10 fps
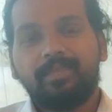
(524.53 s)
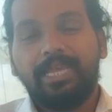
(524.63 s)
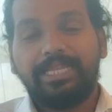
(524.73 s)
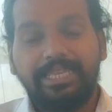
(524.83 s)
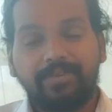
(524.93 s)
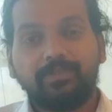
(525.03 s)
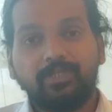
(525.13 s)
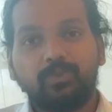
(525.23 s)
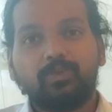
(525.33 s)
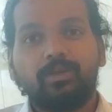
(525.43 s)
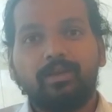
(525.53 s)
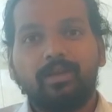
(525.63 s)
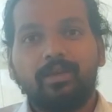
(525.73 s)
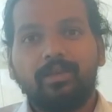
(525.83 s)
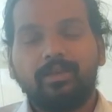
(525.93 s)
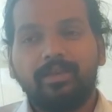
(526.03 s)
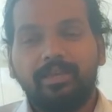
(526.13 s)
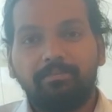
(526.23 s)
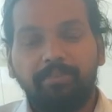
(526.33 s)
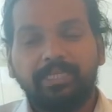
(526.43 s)
It gives you
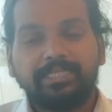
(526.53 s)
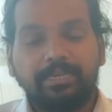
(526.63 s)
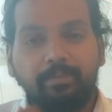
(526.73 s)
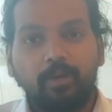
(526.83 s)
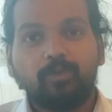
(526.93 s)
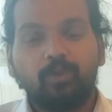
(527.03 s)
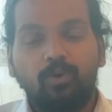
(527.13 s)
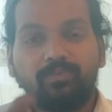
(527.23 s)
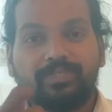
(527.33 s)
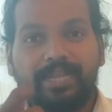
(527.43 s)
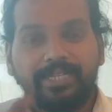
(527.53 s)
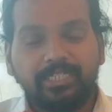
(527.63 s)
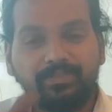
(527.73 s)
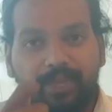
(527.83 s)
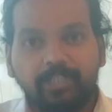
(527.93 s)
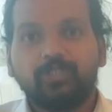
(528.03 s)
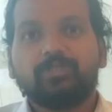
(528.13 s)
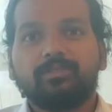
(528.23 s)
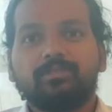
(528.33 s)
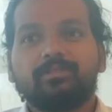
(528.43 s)
immense amount of satisfaction,